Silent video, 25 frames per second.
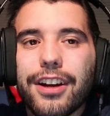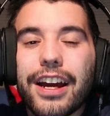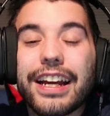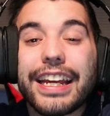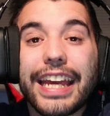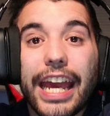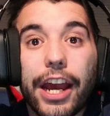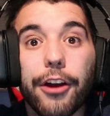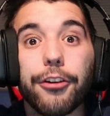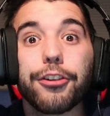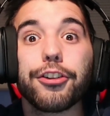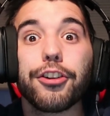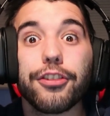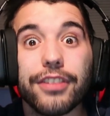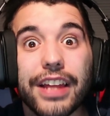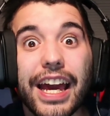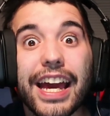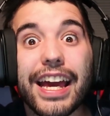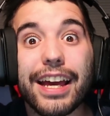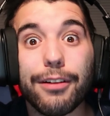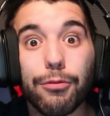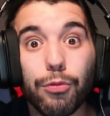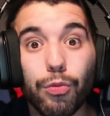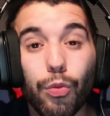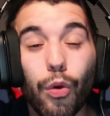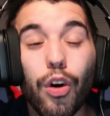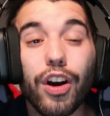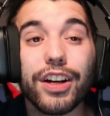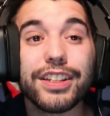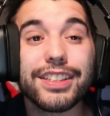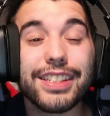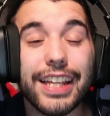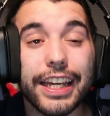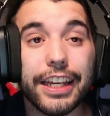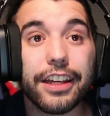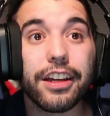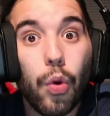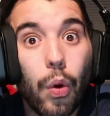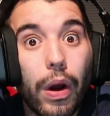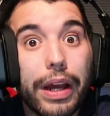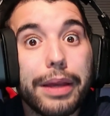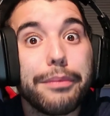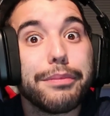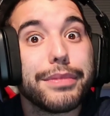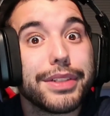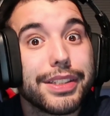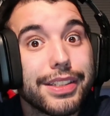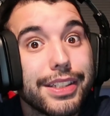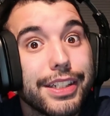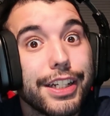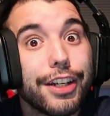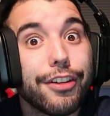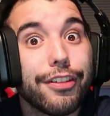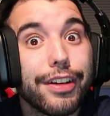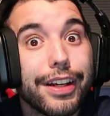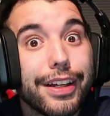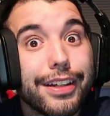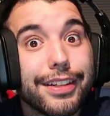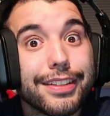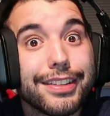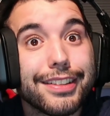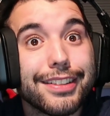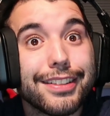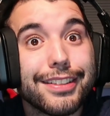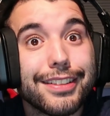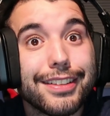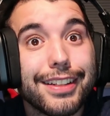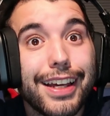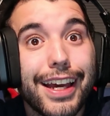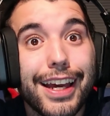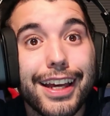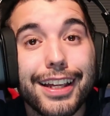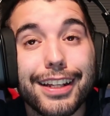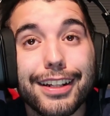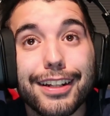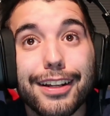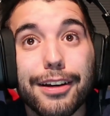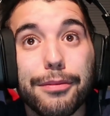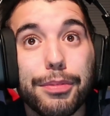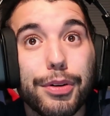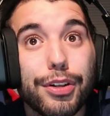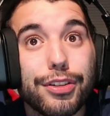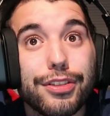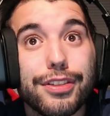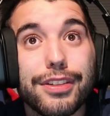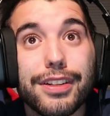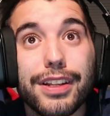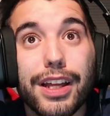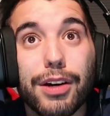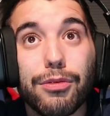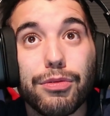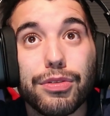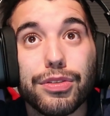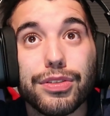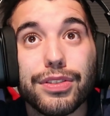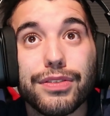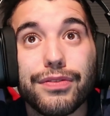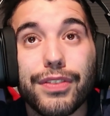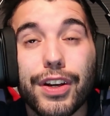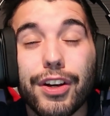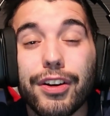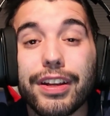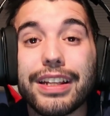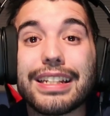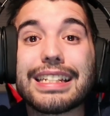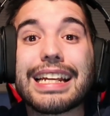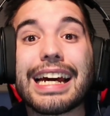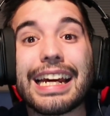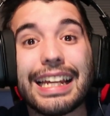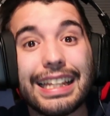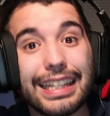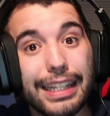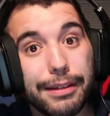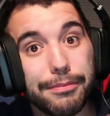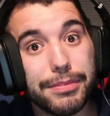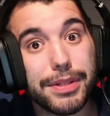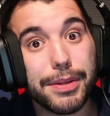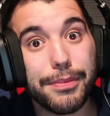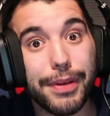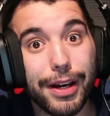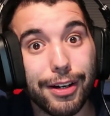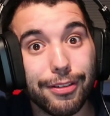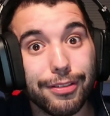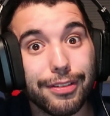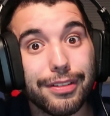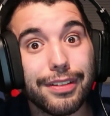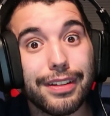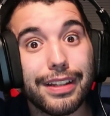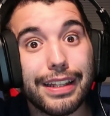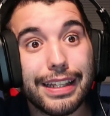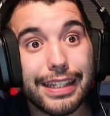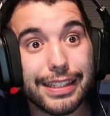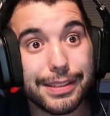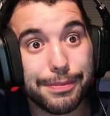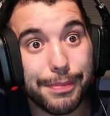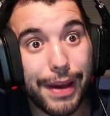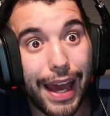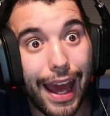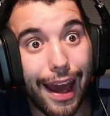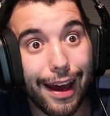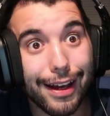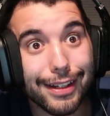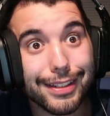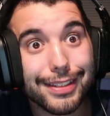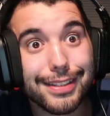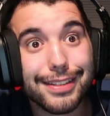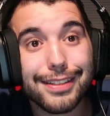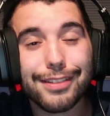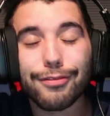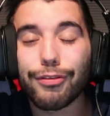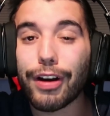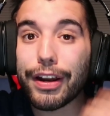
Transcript: a character that was like quite mysterious and a person that was very tight-lipped about his past.